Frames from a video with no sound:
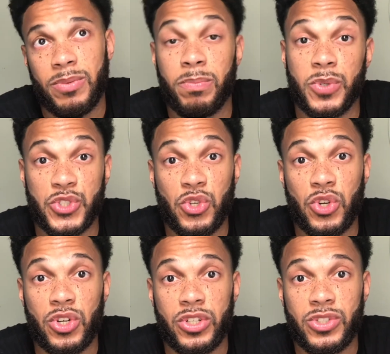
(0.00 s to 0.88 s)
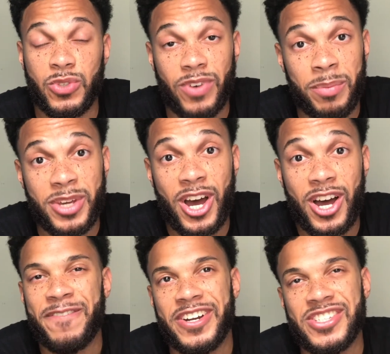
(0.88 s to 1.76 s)
Bonjour. Tout va bien?
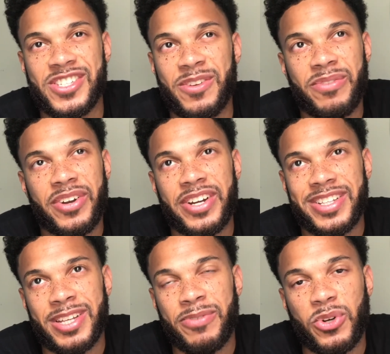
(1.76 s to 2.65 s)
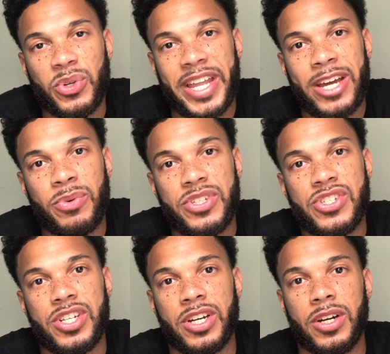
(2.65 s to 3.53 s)
French is a very difficult language.
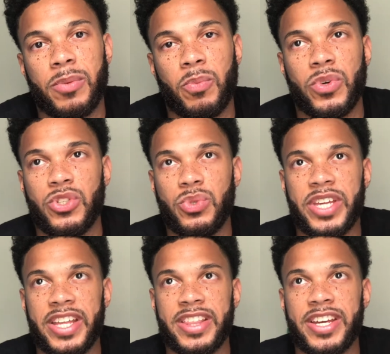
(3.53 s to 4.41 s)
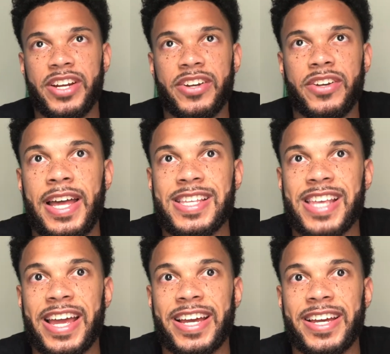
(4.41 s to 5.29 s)
When you get there, it's
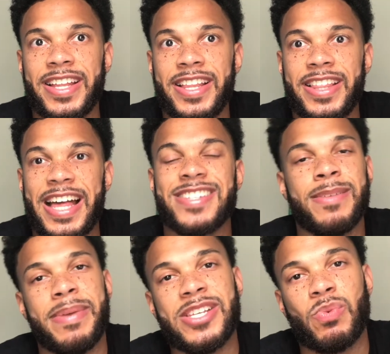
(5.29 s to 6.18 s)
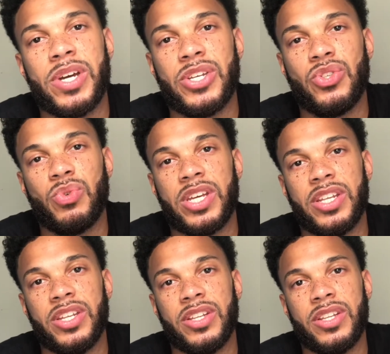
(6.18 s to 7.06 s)
like that's the best way you
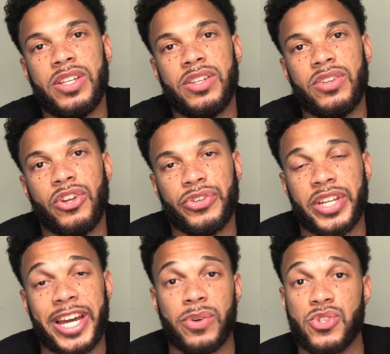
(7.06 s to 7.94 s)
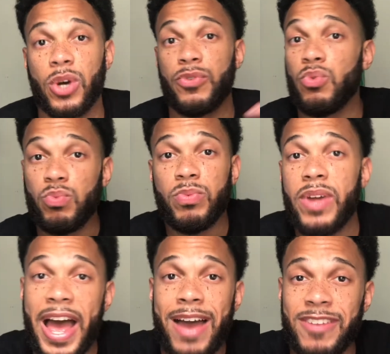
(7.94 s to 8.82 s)
can learn the language. So if you
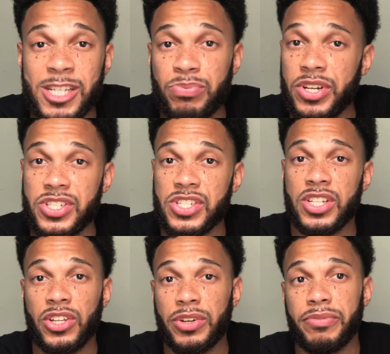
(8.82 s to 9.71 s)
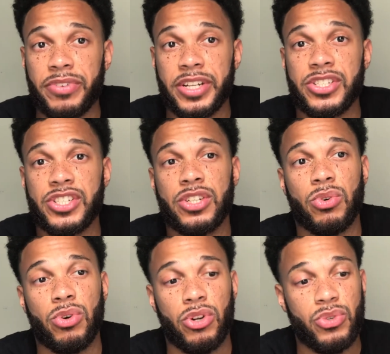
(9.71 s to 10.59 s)
have aspirations to learn French,
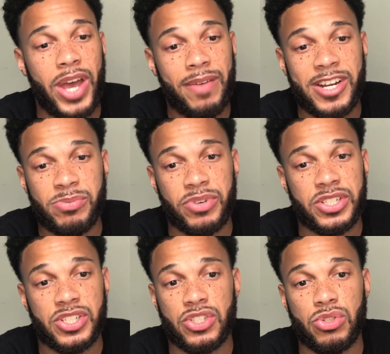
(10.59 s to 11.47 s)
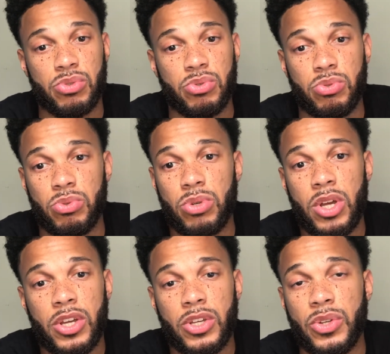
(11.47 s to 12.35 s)
or you have aspirations to,
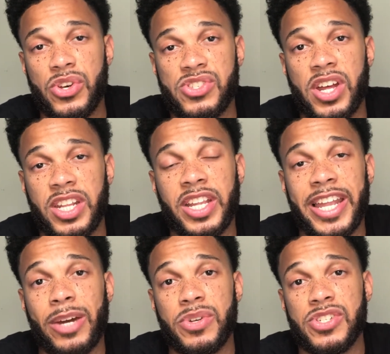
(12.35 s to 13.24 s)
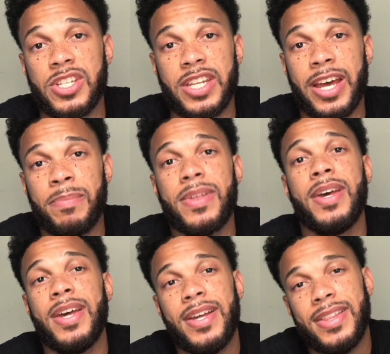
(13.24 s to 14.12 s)
study the language in depth,
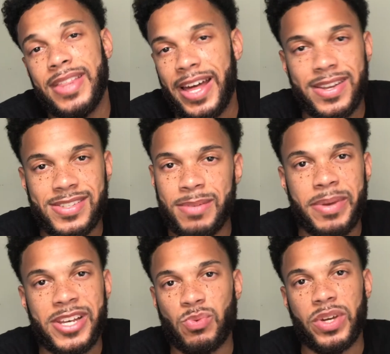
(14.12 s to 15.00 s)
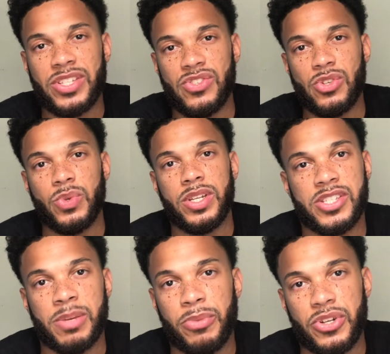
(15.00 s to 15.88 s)
that is the best way to do it.
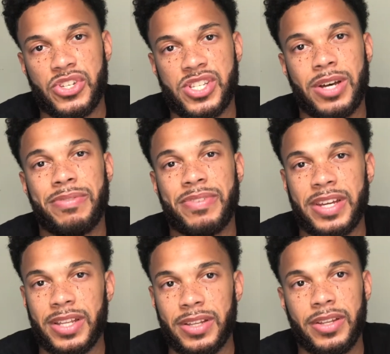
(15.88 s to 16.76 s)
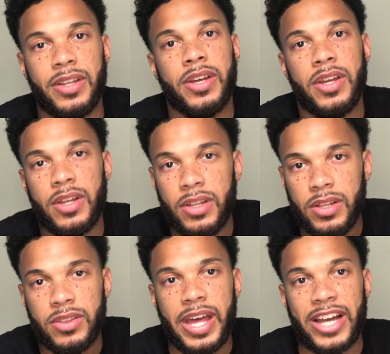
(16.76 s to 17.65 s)
Submerge yourself in
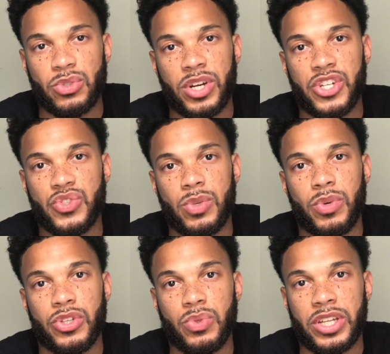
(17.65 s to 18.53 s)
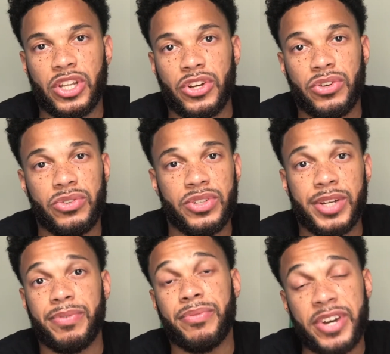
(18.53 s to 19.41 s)
the actual country where you can learn
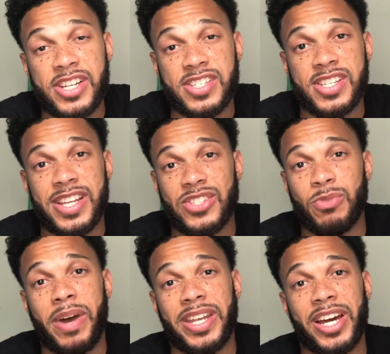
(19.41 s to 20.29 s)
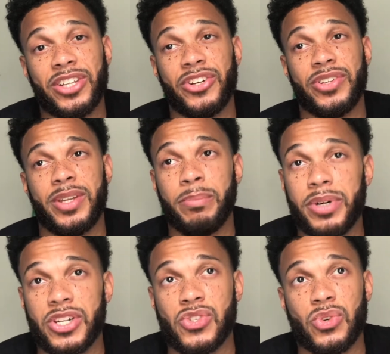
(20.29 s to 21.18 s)
different phrases that you might not learn in the
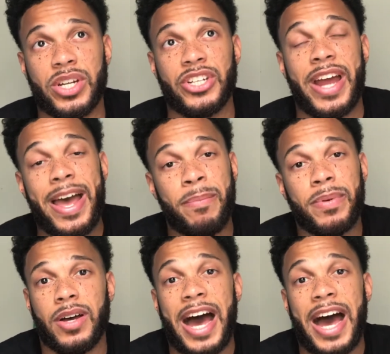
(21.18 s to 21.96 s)
books or in your app.